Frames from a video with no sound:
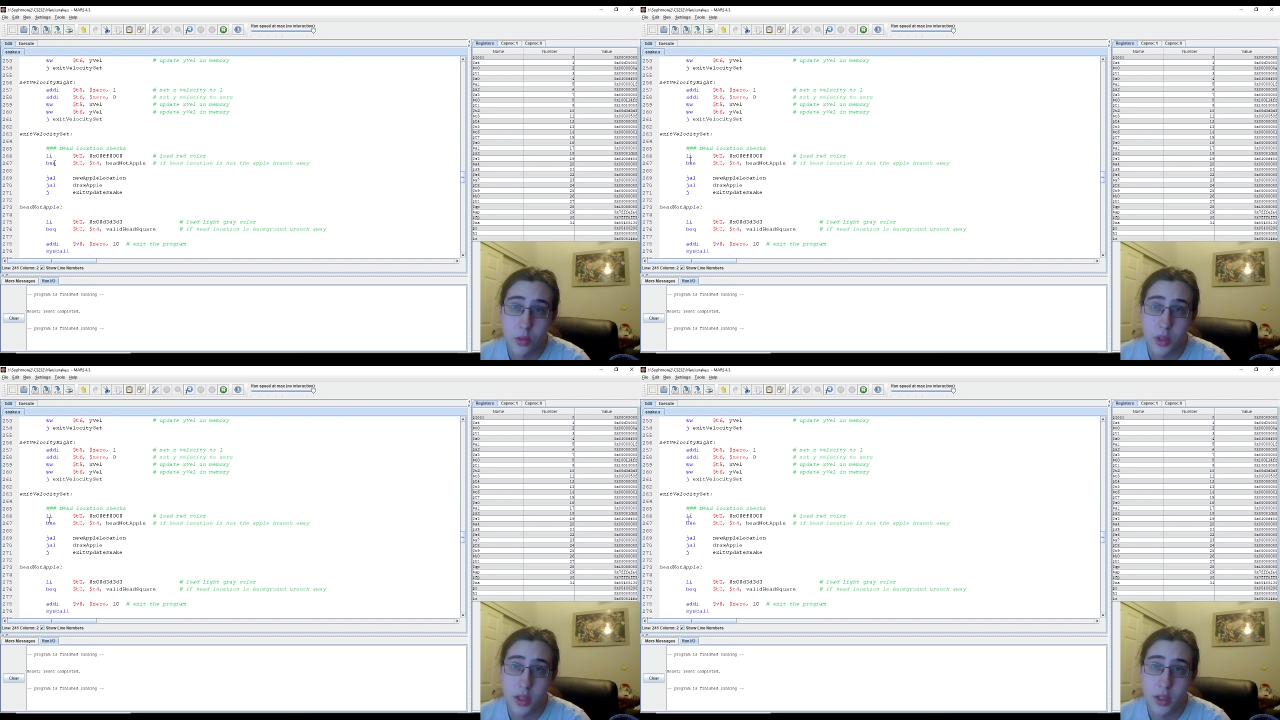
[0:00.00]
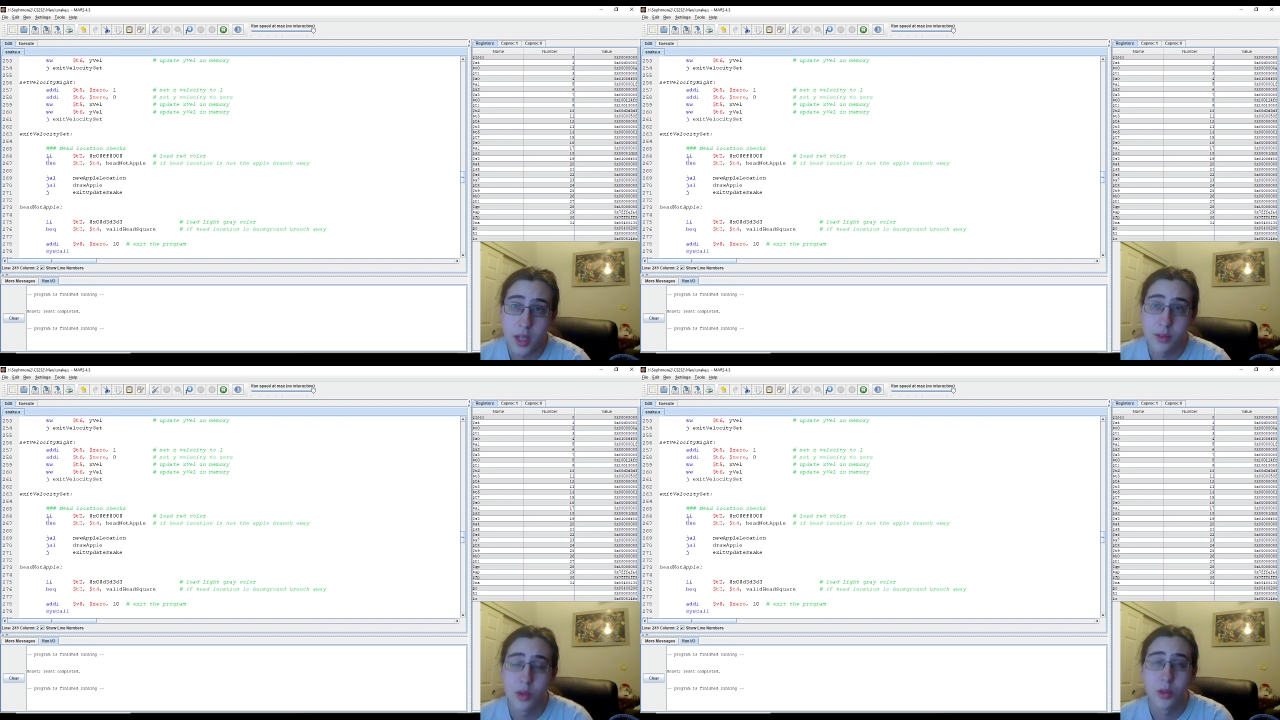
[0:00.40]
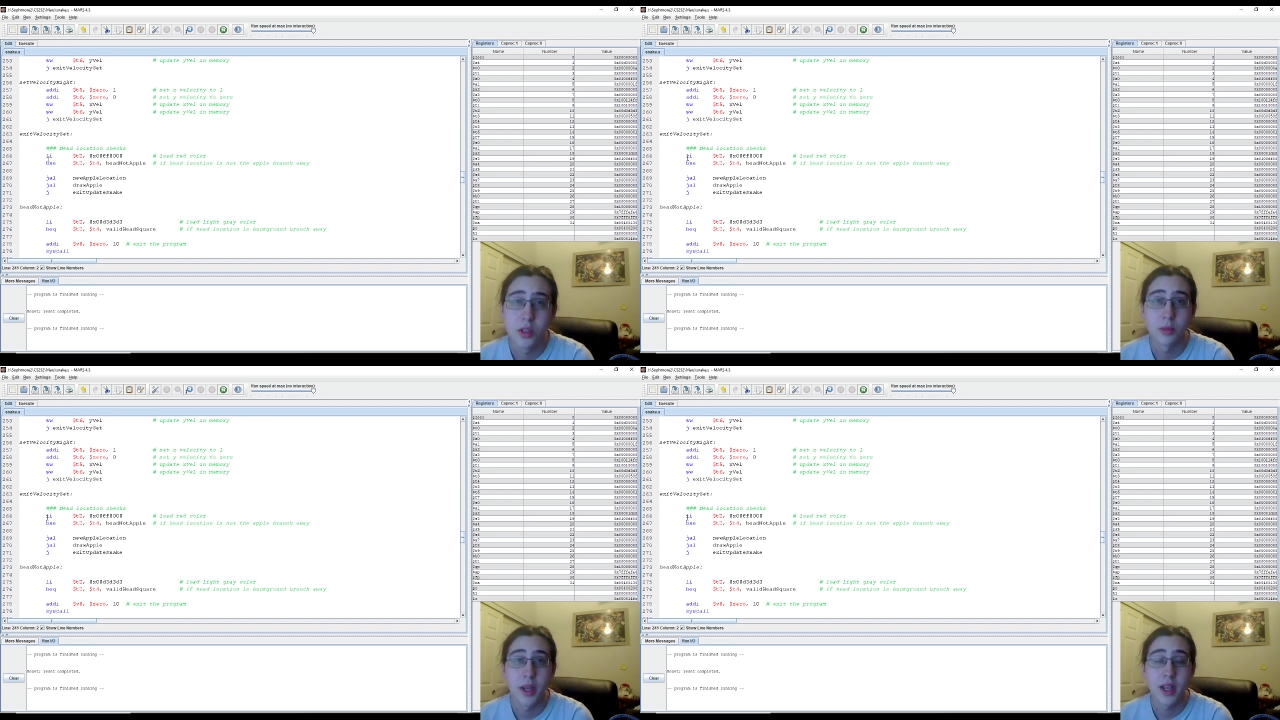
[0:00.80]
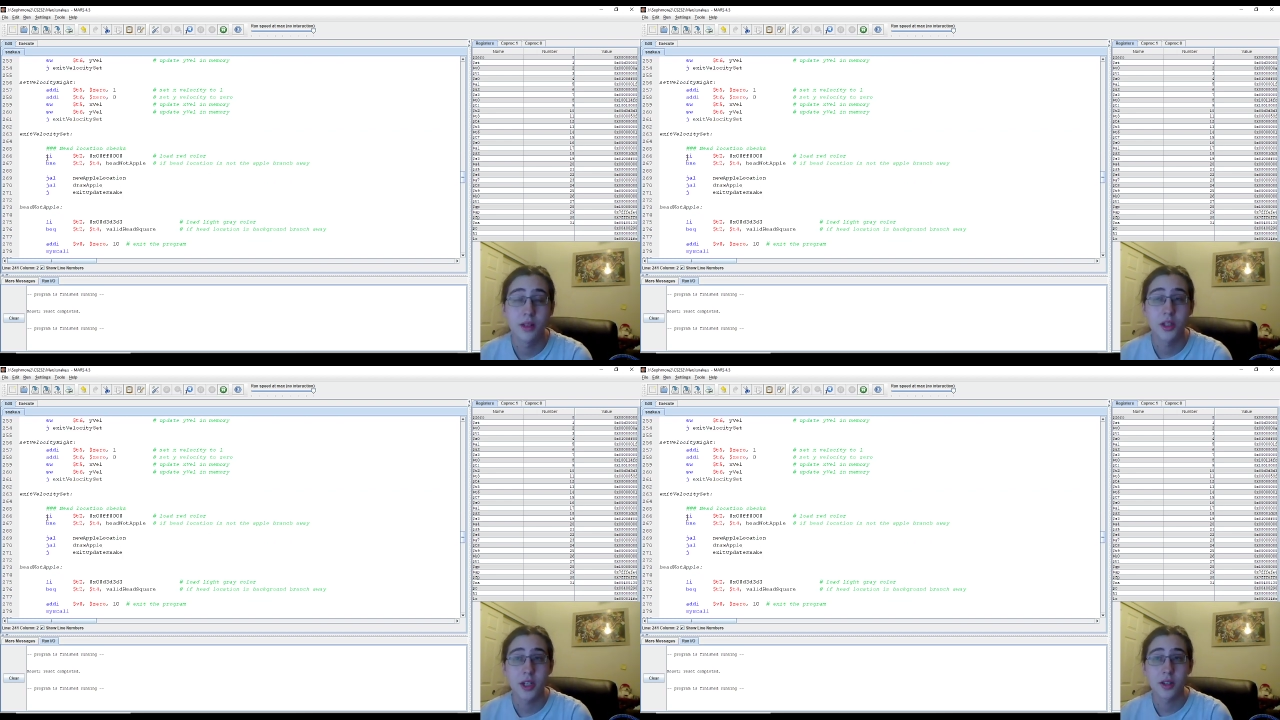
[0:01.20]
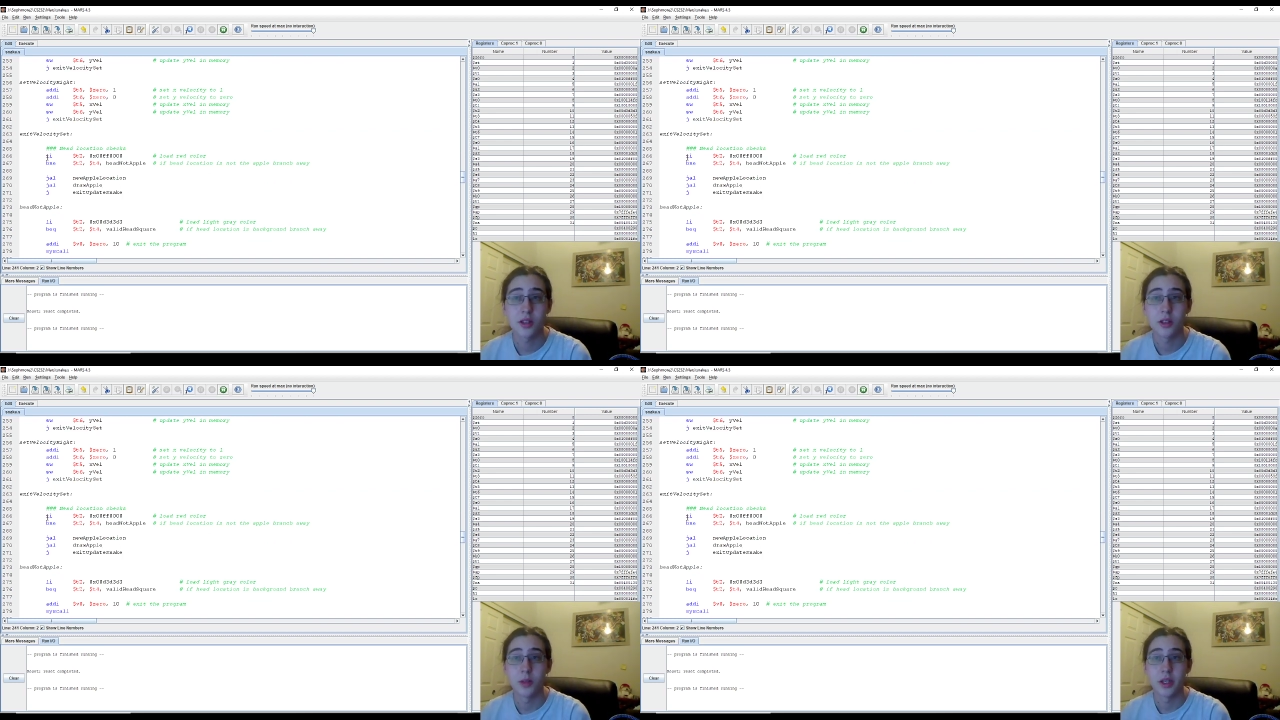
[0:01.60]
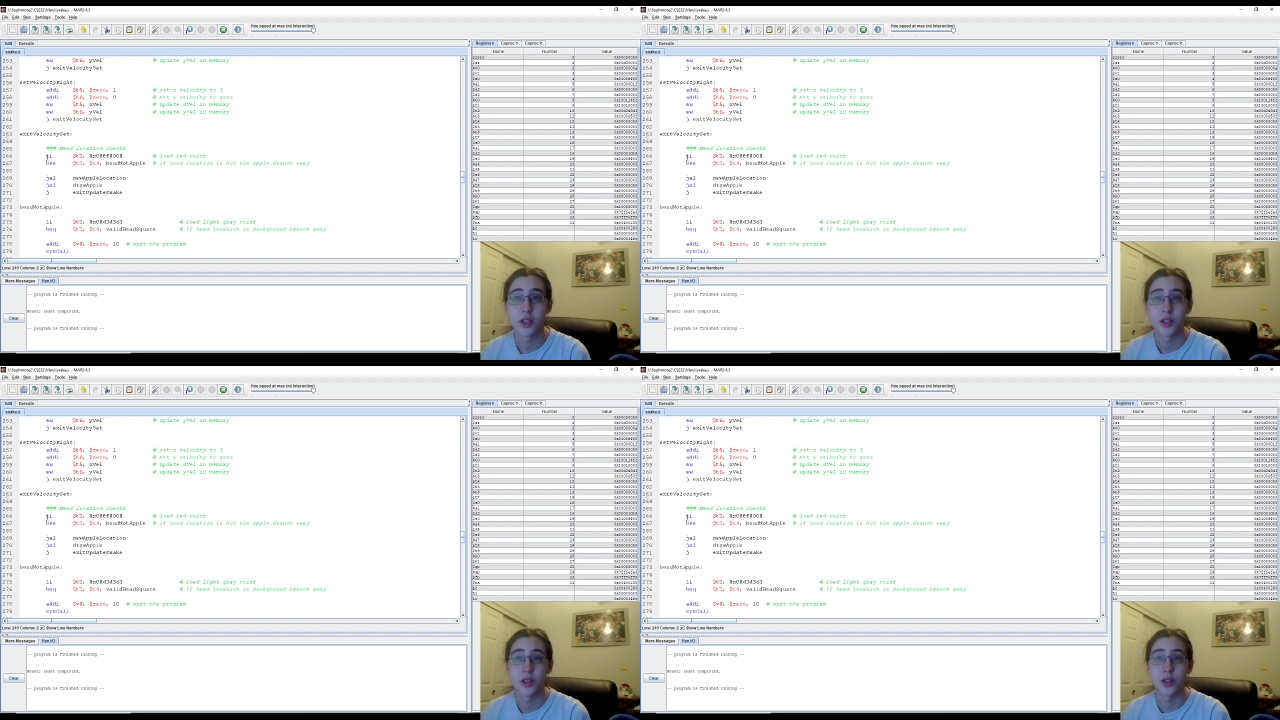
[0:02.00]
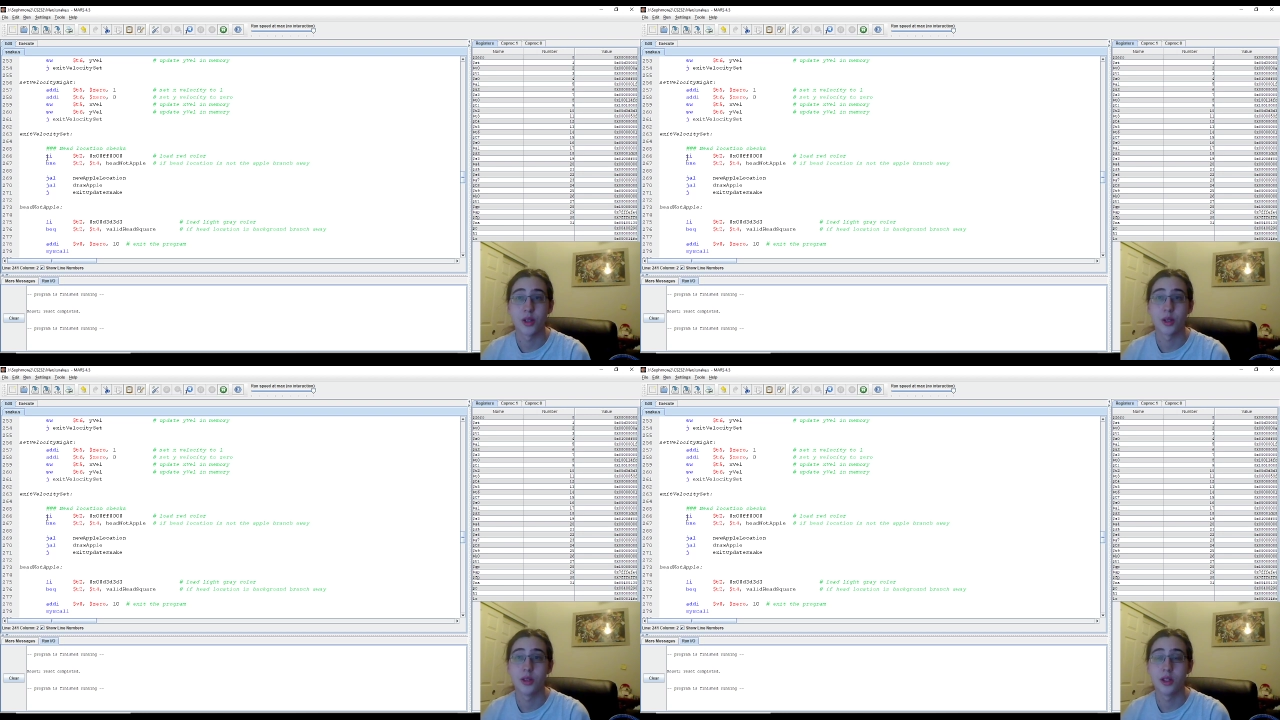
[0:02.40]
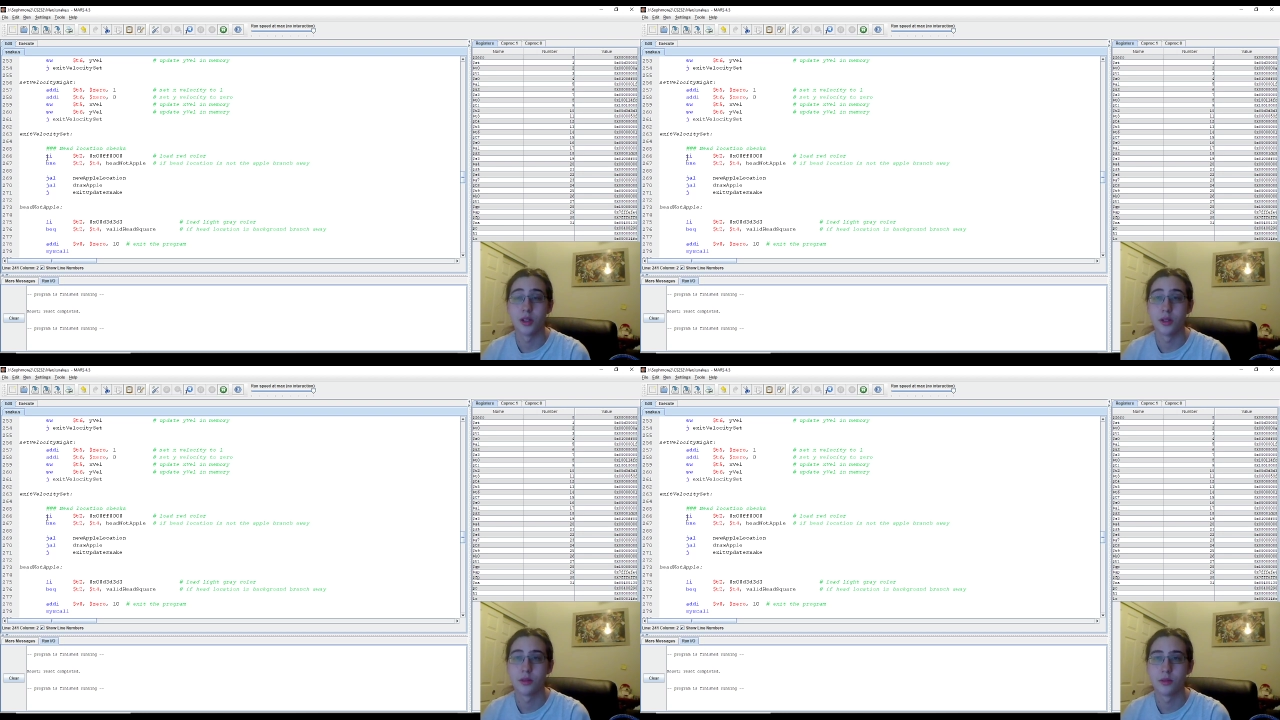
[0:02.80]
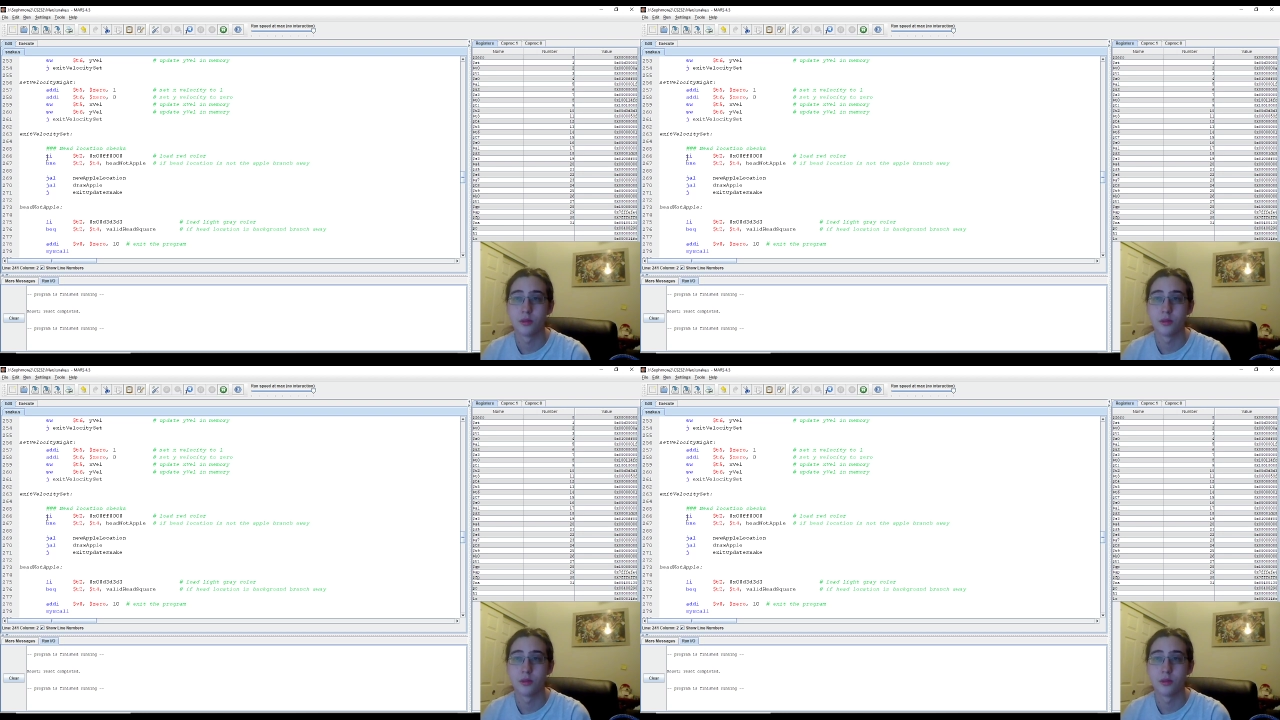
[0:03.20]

we have to do some head checks to make sure, you know,